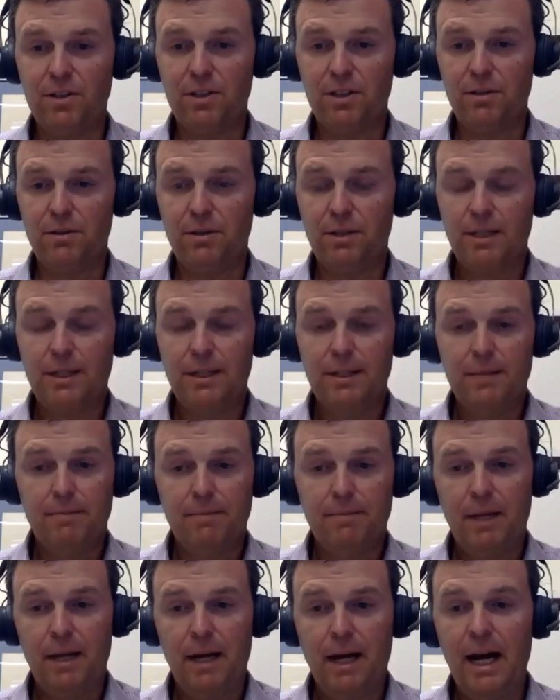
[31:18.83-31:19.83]
So
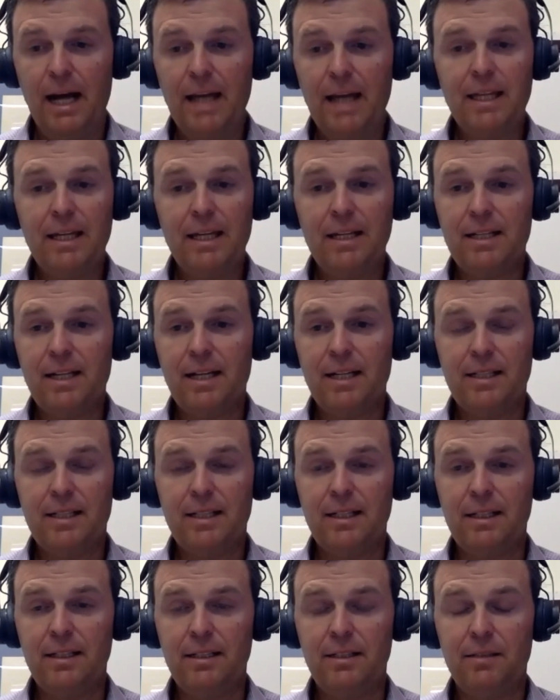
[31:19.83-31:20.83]
I think
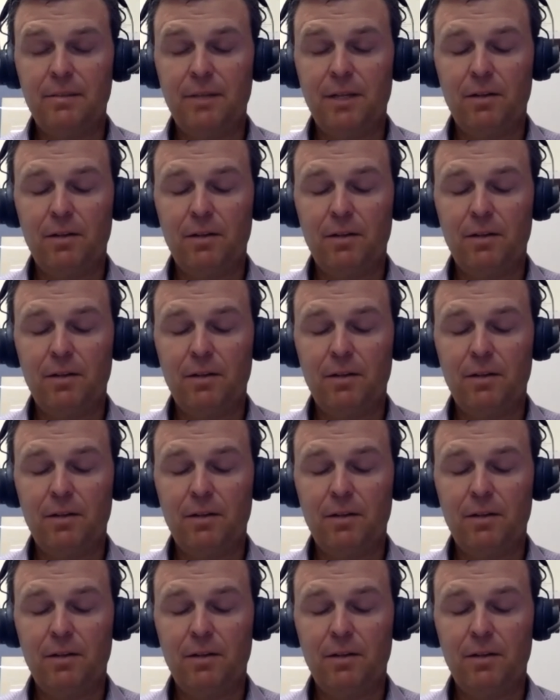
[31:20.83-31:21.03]
testing needs to